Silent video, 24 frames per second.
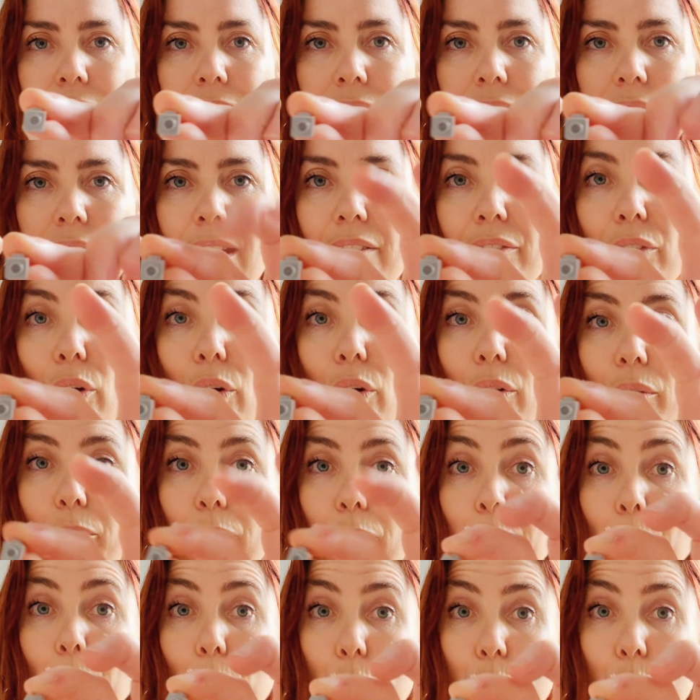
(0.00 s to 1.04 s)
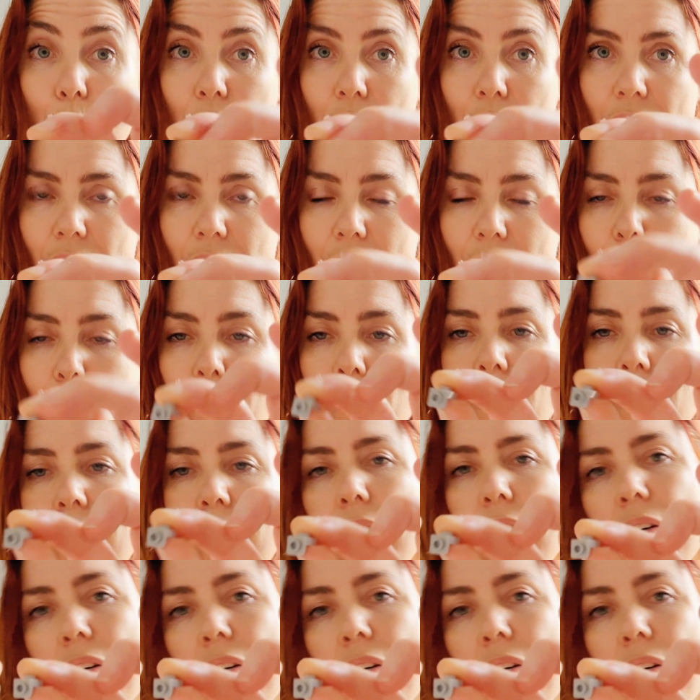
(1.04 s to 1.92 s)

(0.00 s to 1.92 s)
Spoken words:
I've got both of them. I've got